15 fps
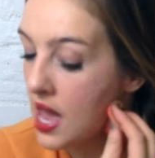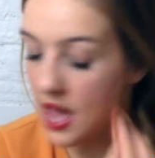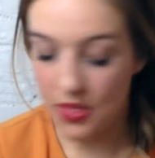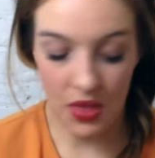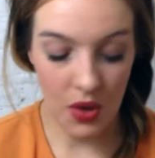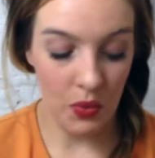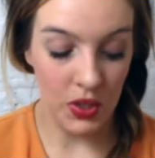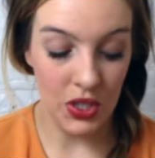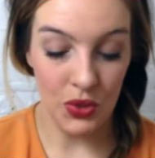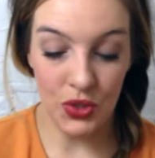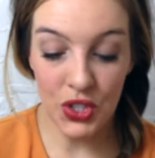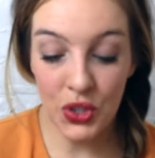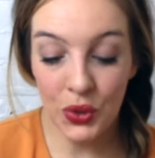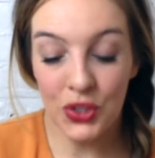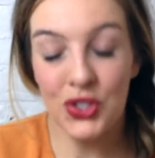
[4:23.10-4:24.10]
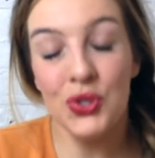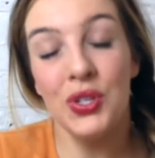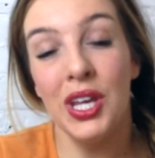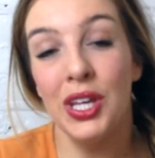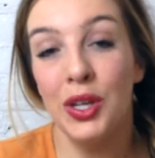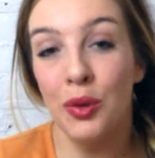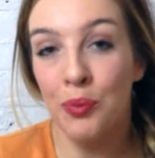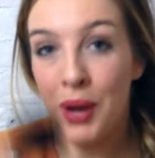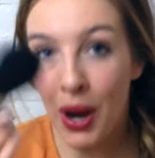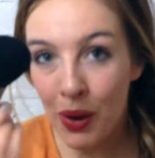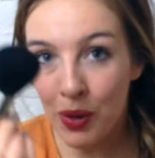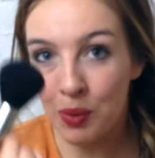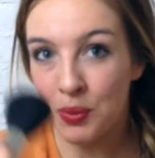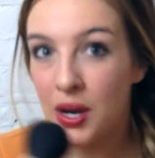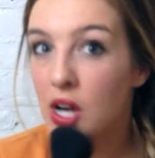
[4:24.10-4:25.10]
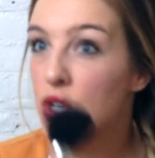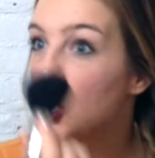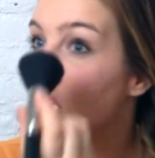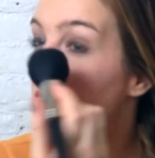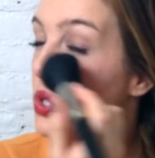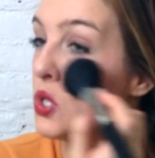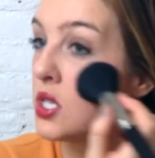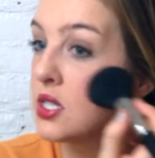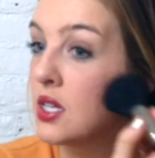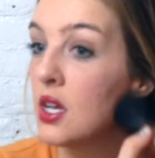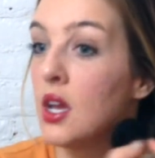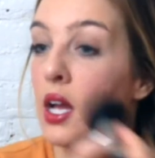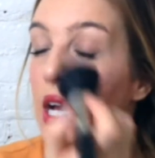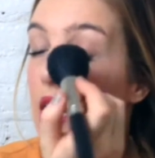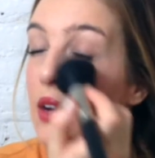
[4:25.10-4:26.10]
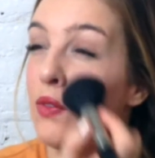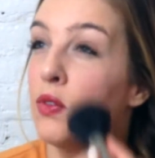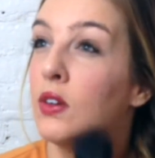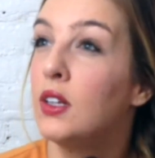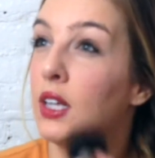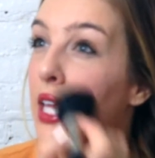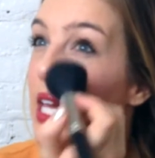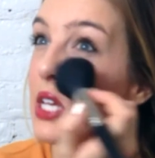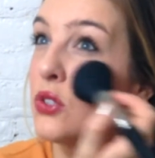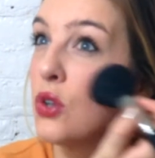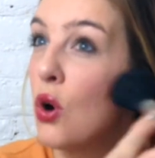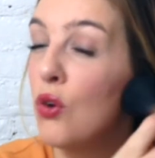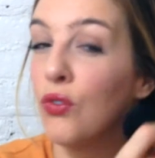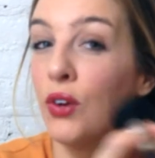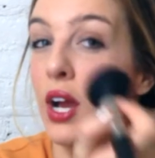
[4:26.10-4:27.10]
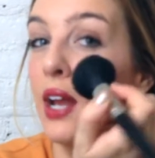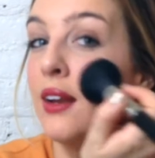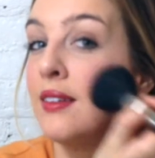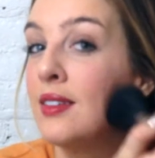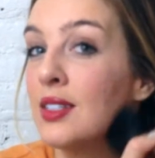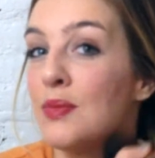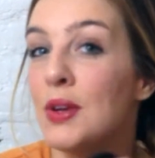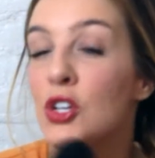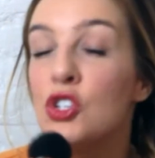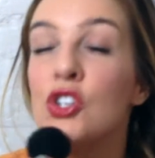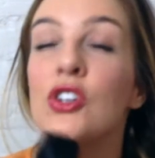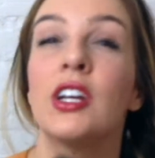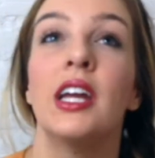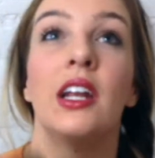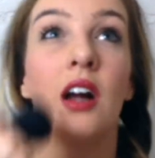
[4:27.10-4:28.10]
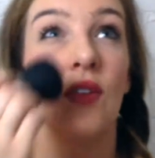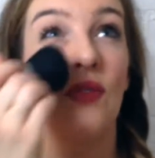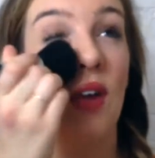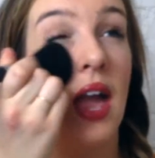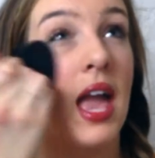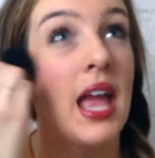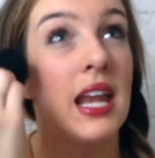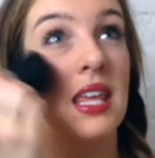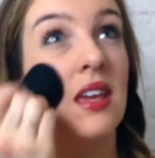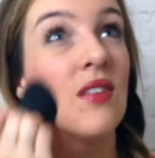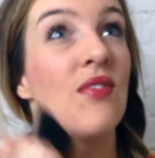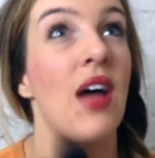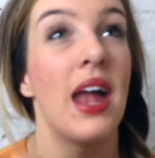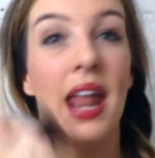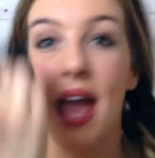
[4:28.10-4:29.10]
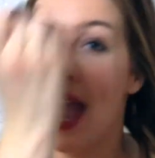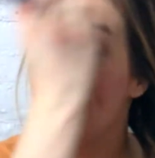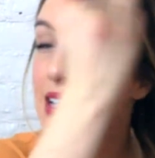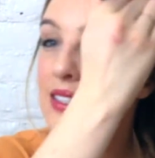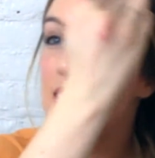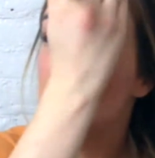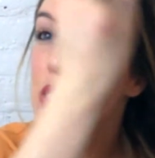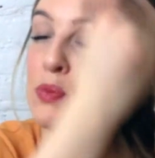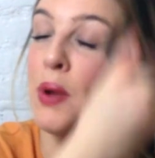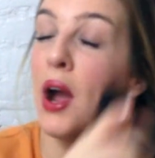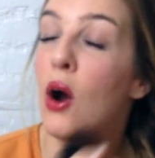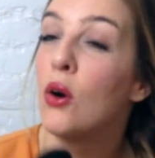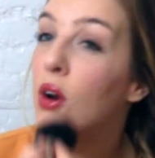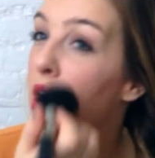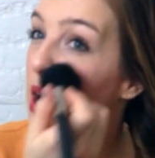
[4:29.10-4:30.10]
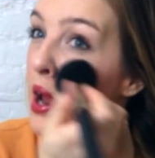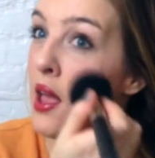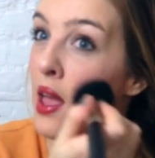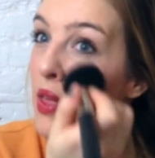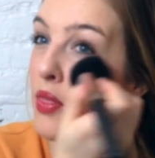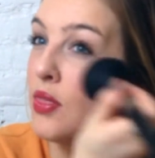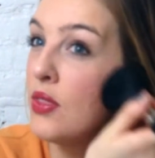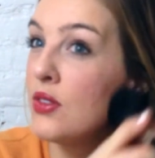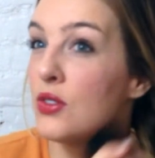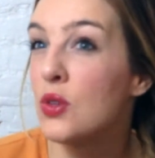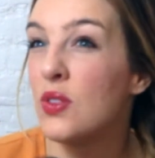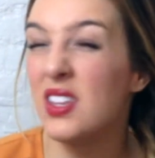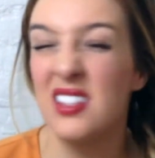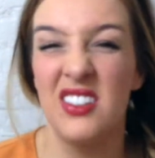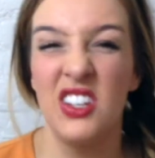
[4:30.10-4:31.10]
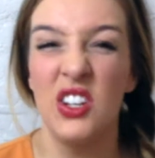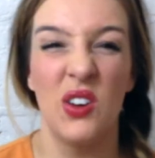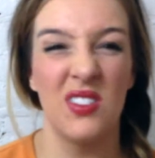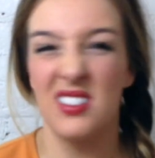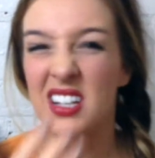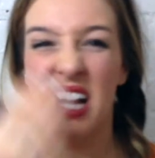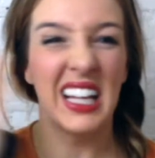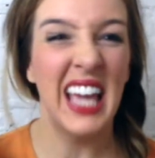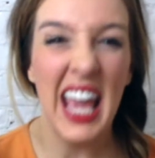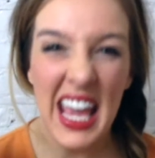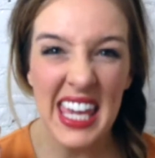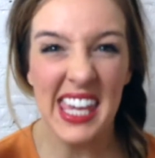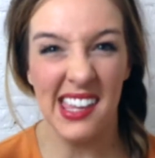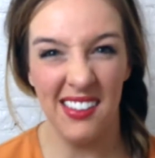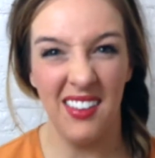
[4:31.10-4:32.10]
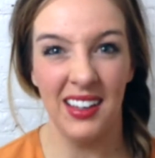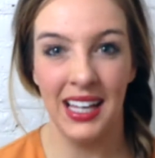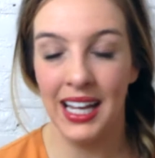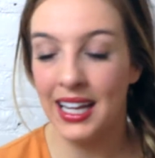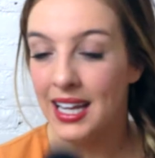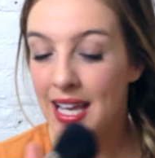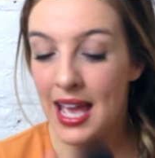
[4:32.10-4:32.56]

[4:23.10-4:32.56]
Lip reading: And then what you do is you take your powder brush and you just kind of glaze over it. Just make sure you're getting off any of that excess powder so that, it's not cakey looking.